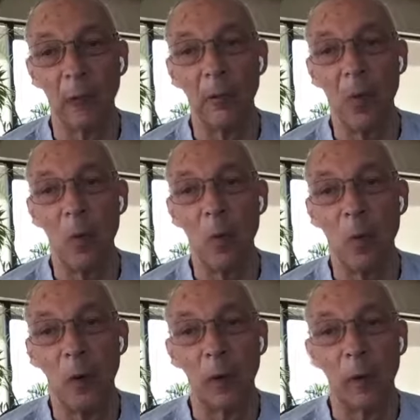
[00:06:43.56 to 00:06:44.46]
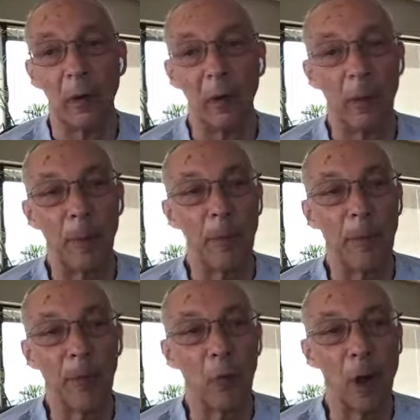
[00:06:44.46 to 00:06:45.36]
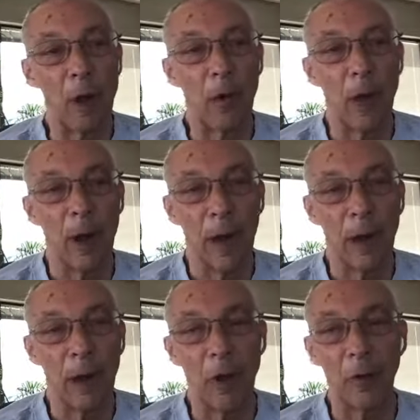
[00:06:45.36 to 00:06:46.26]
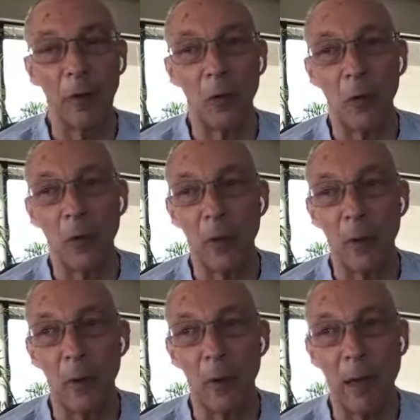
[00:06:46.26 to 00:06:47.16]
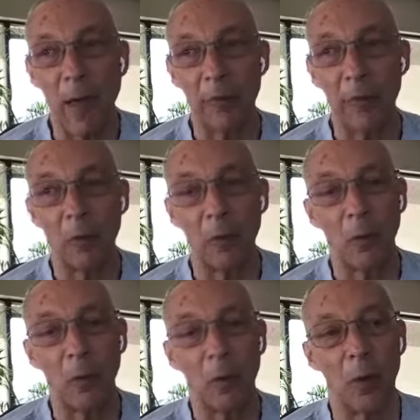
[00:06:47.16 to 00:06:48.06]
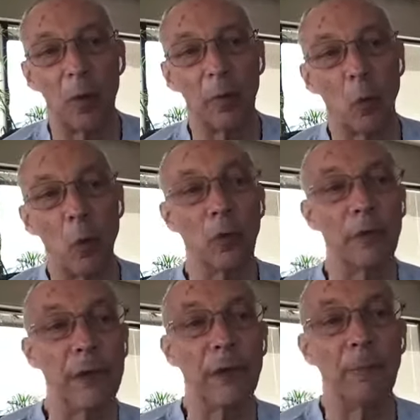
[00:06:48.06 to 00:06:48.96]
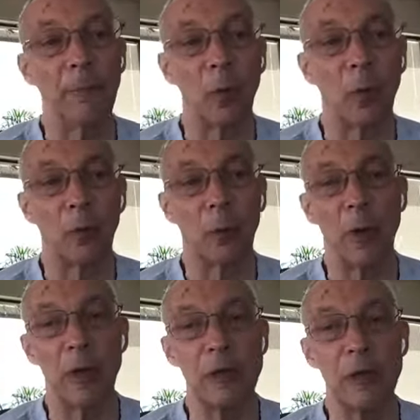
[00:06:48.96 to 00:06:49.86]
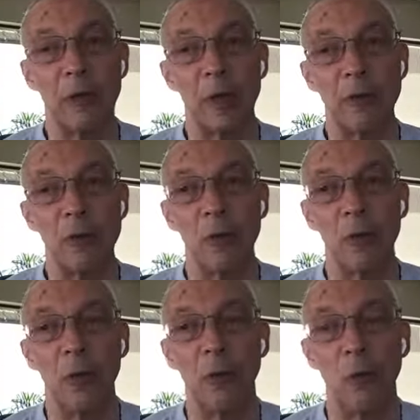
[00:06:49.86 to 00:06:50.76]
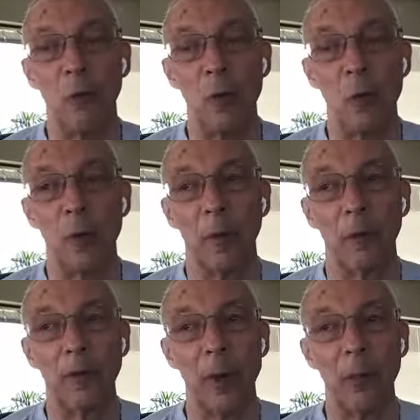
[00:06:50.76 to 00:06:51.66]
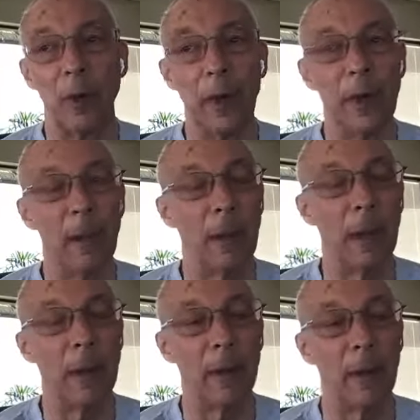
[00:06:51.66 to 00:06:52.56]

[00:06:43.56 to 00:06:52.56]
know a little bit about grammar, and you also have a little worksheet or a spreadsheet that you use to tabulate how many